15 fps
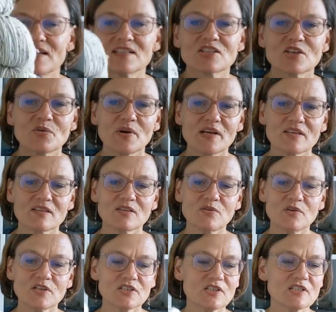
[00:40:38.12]
So I
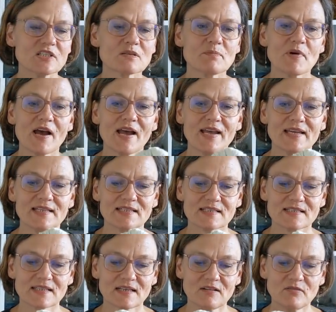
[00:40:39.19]
thought just by
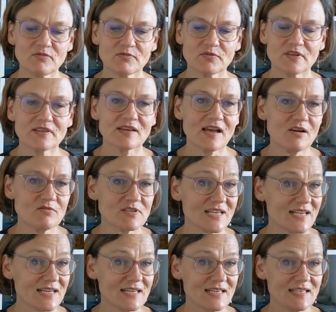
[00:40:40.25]
itself, without
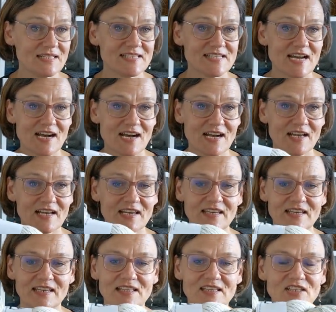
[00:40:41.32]
any
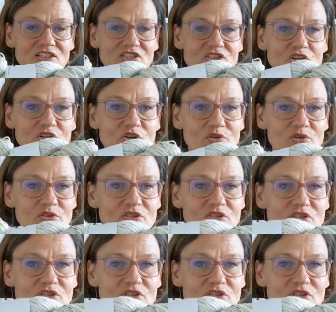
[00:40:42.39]
dye, it just looks